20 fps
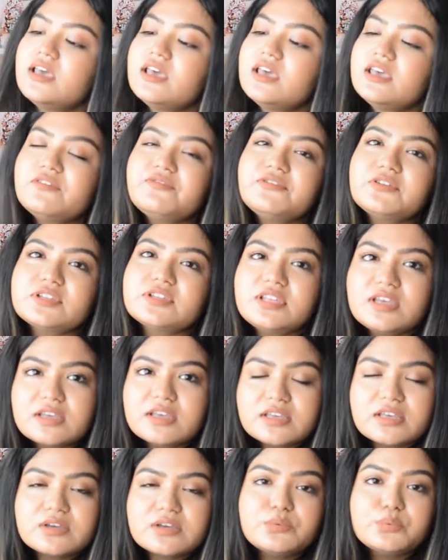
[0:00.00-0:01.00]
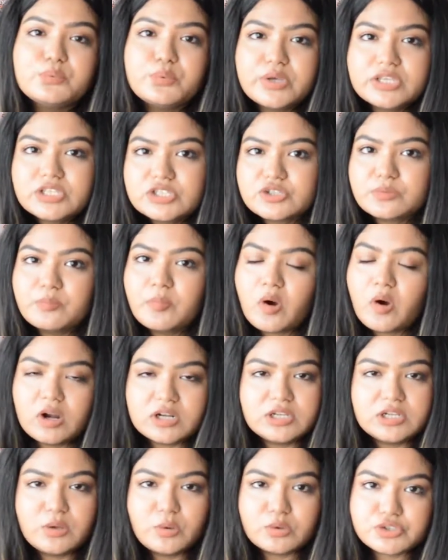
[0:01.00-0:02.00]
If you're thinking which
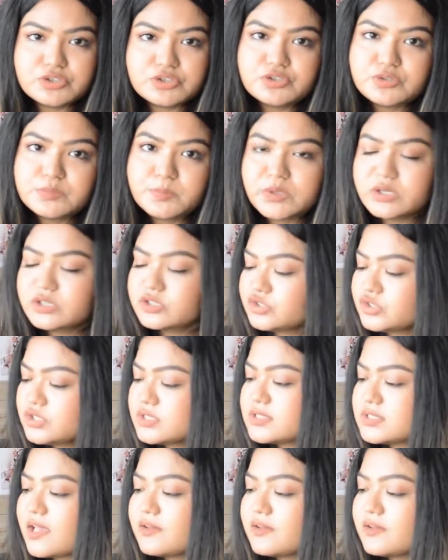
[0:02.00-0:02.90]
body lotion to purchase,